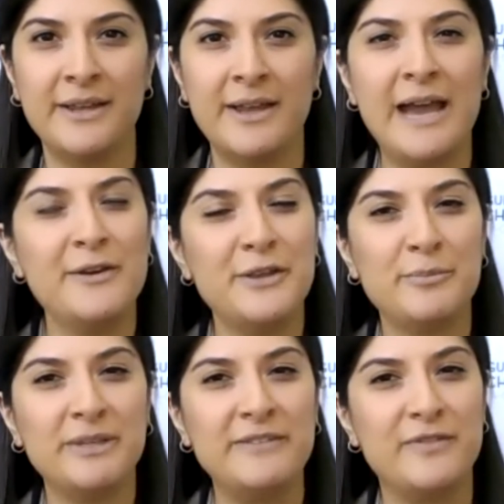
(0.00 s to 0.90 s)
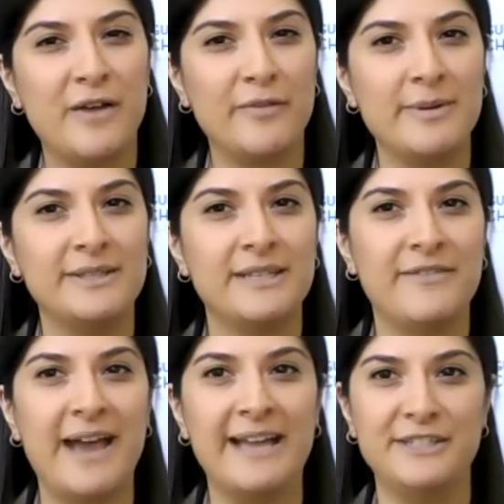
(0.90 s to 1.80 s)
How do you believe governments have
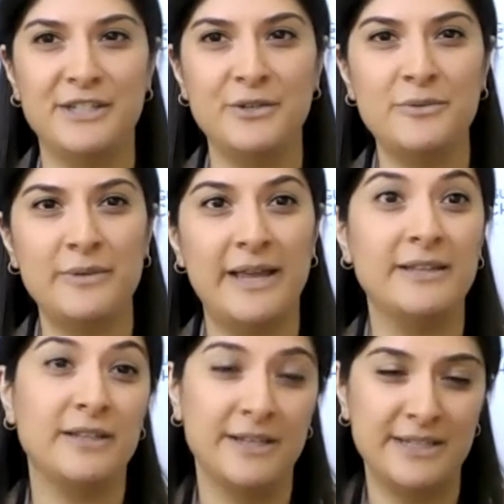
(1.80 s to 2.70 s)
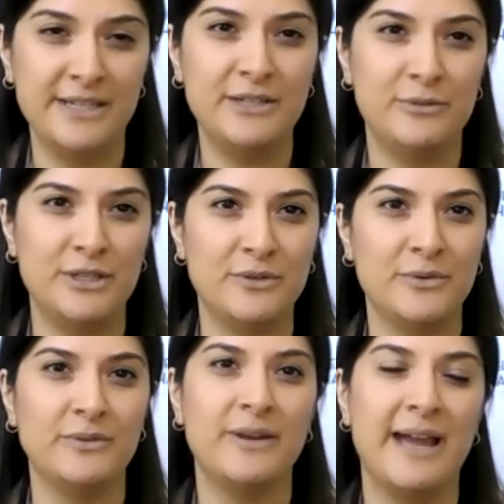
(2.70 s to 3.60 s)
had to and continue
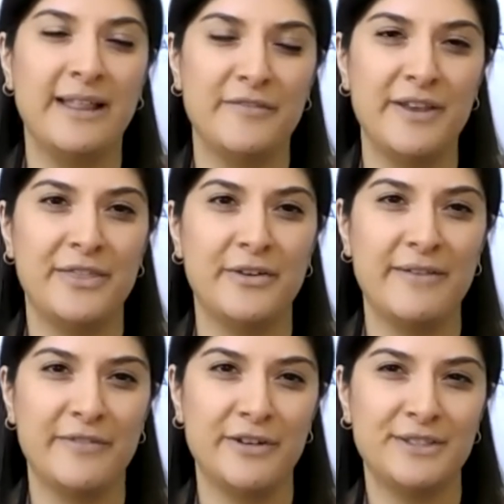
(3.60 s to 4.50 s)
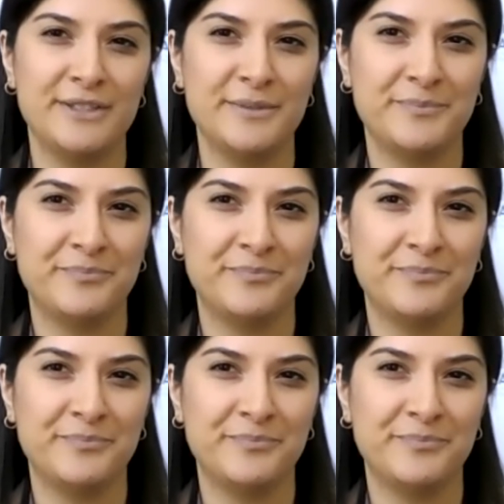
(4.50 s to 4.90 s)
to elevate their efforts?